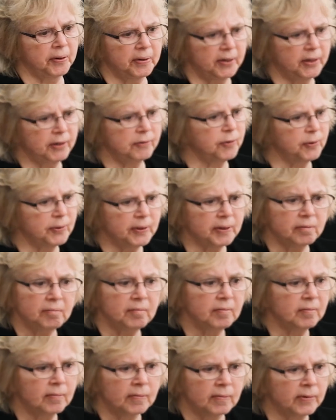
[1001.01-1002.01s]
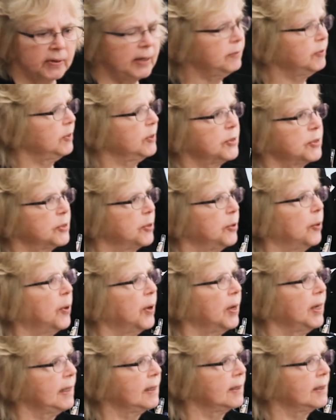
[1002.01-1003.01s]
different stories.